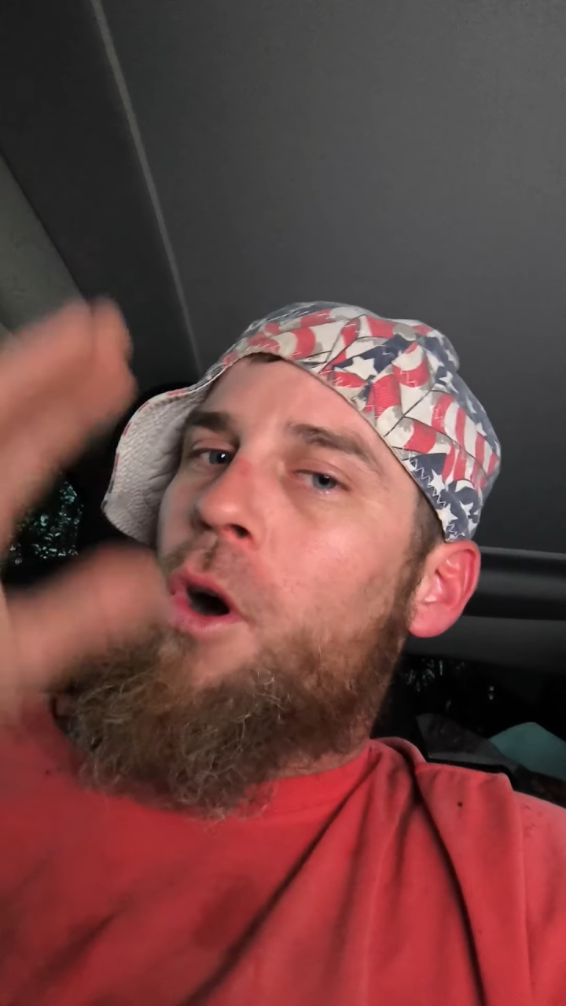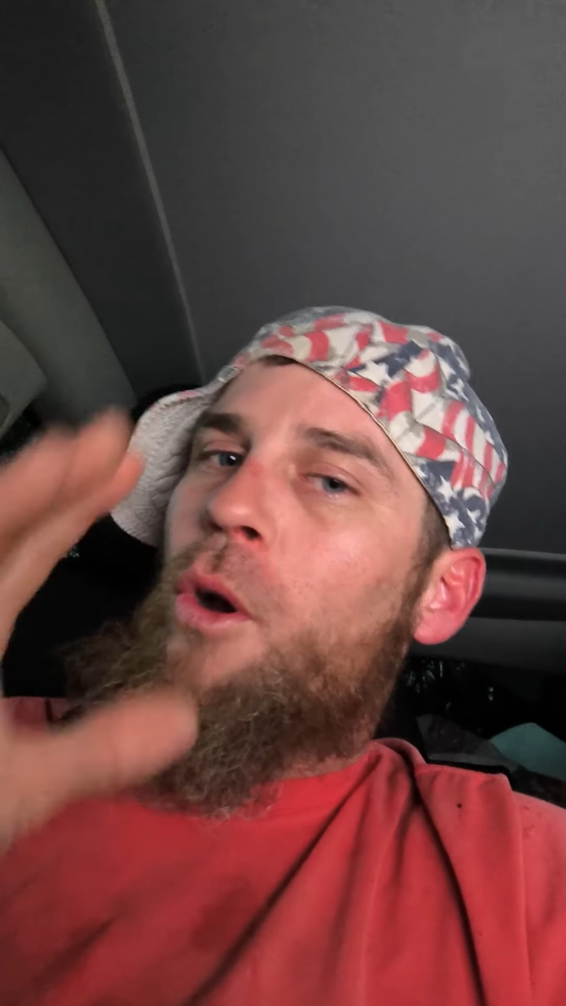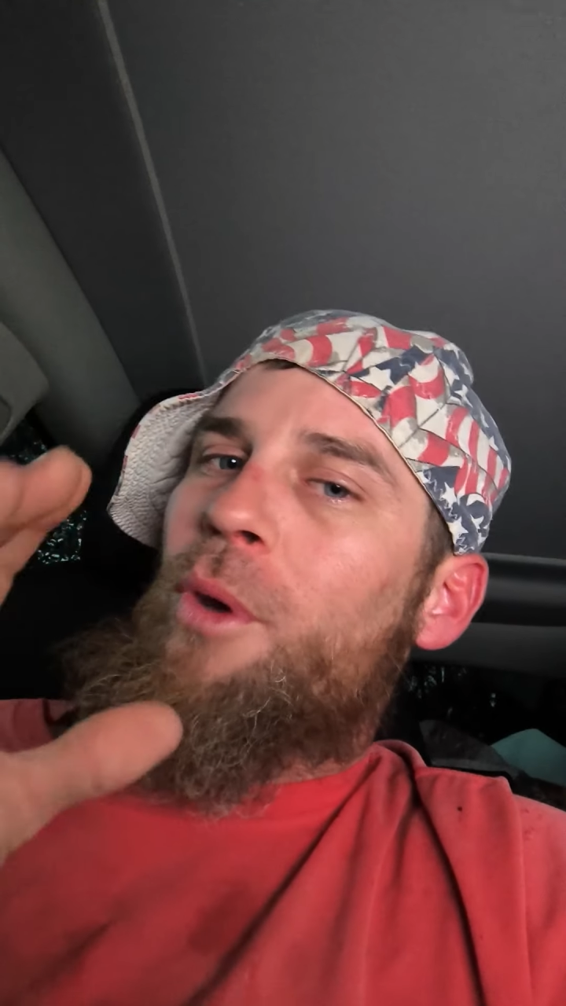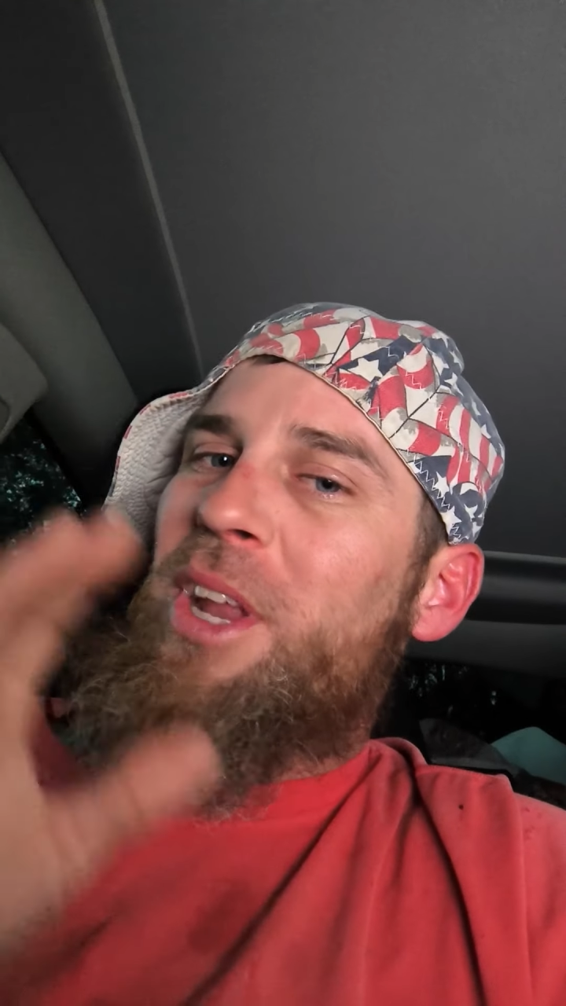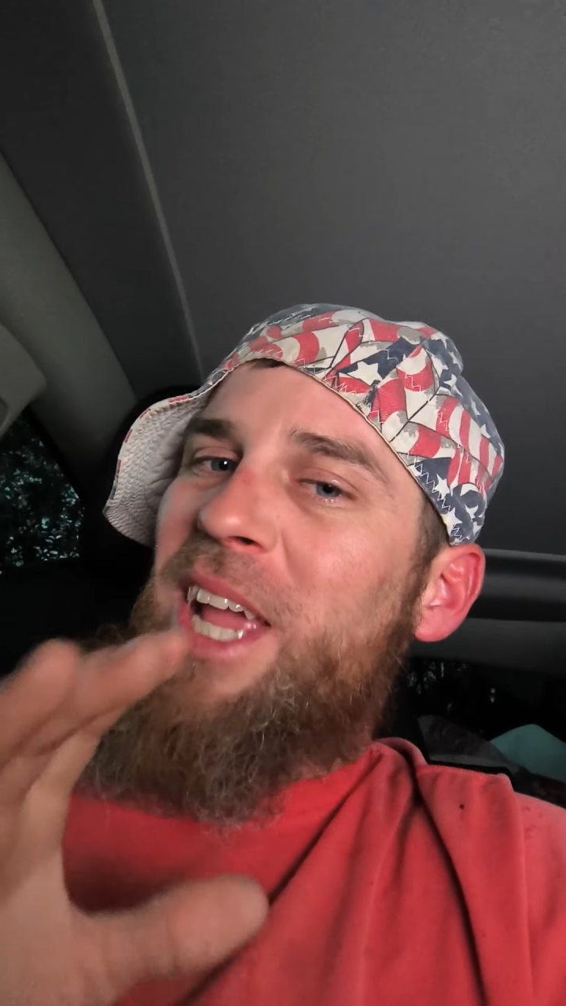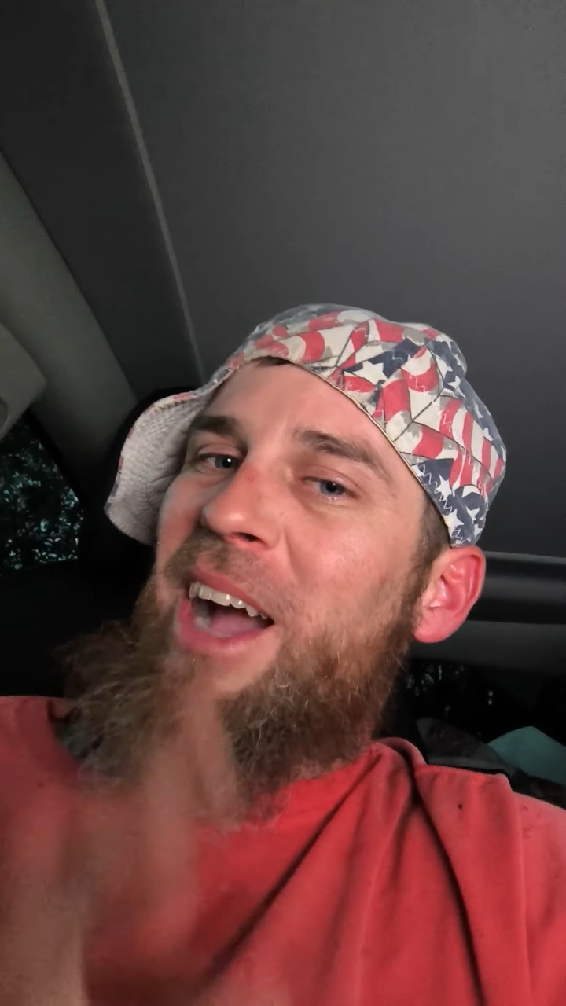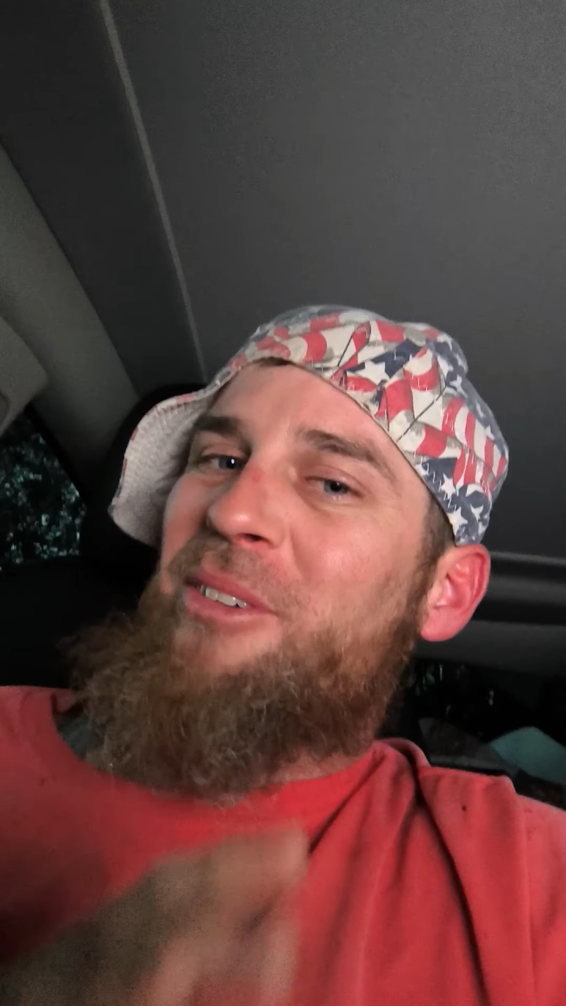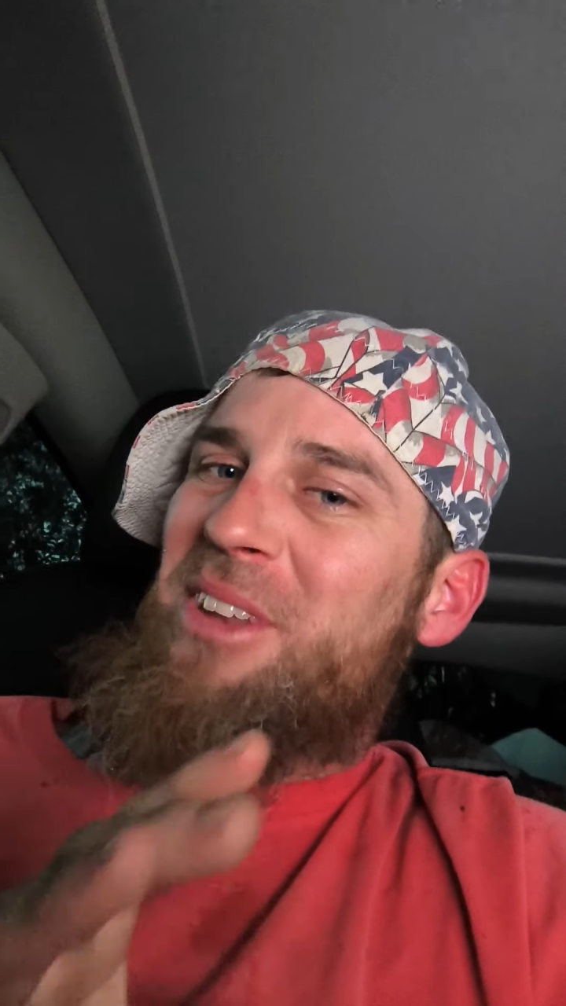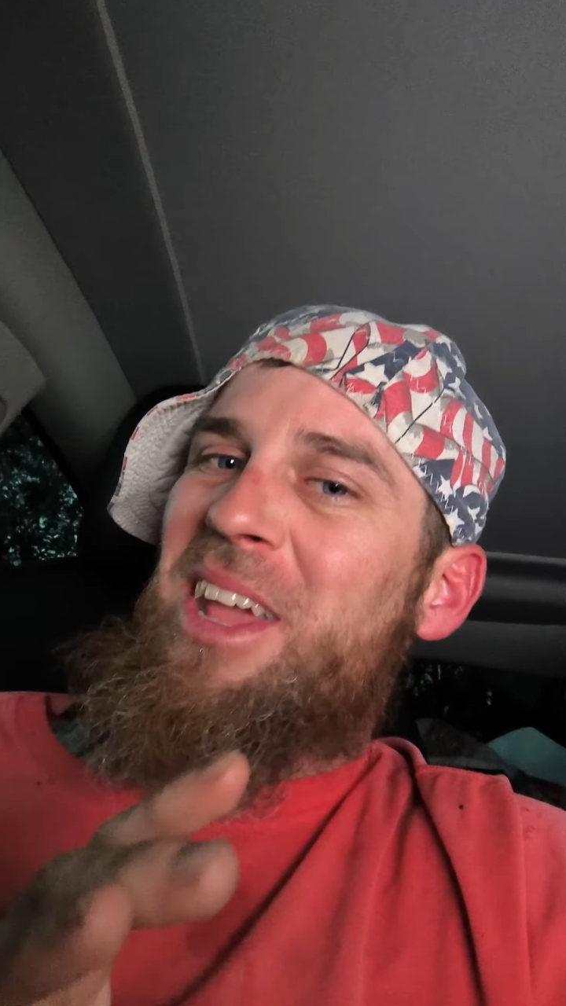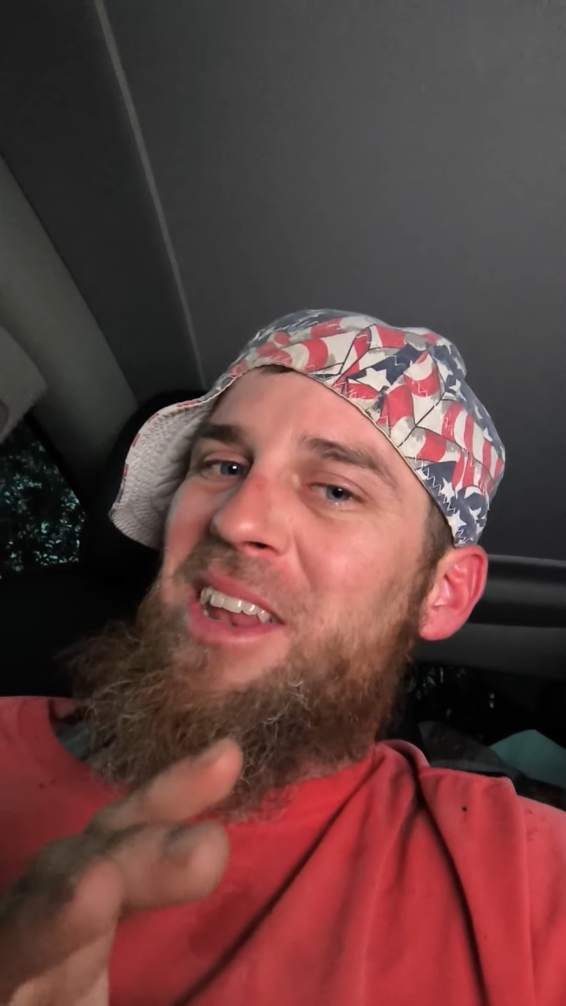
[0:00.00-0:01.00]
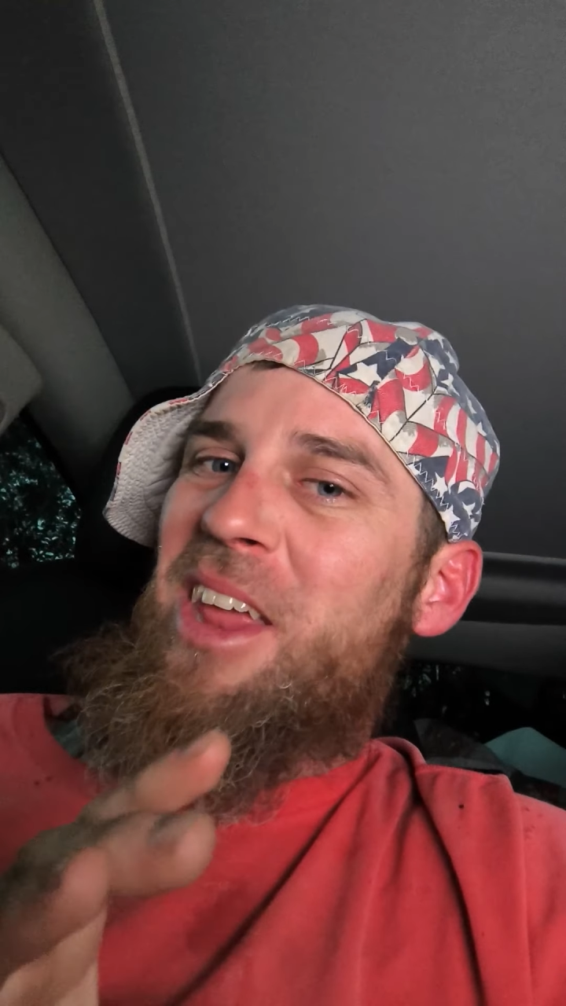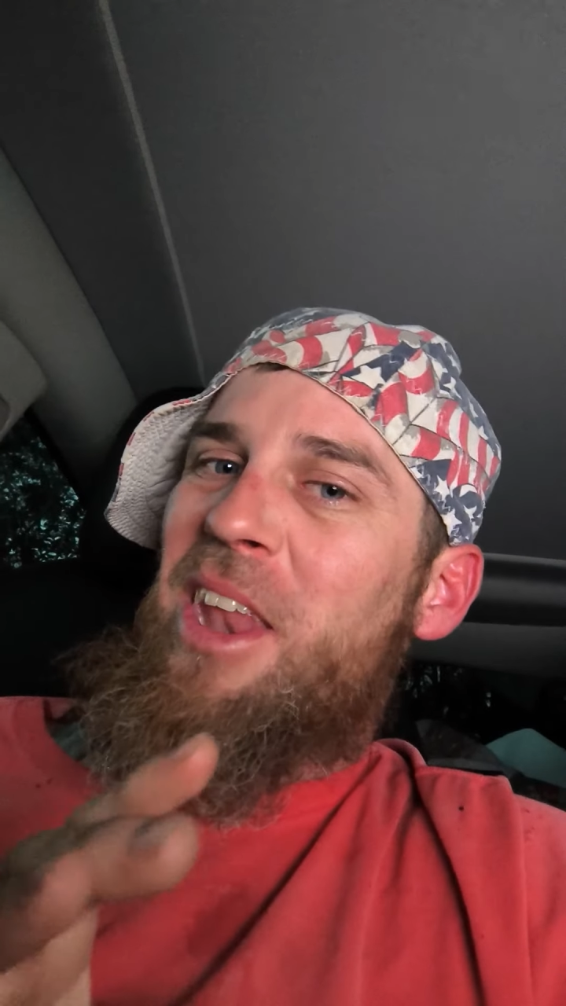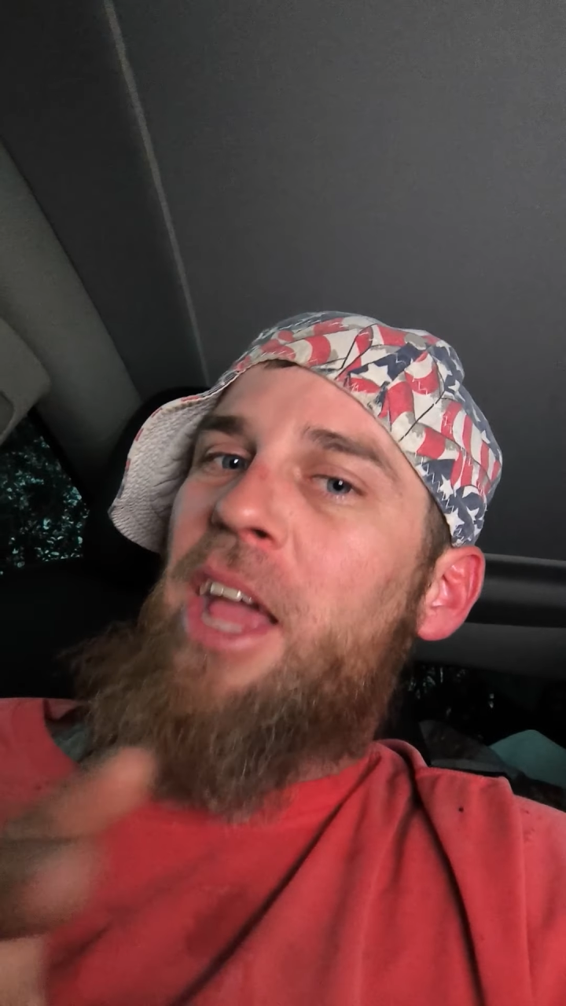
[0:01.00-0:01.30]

already outdated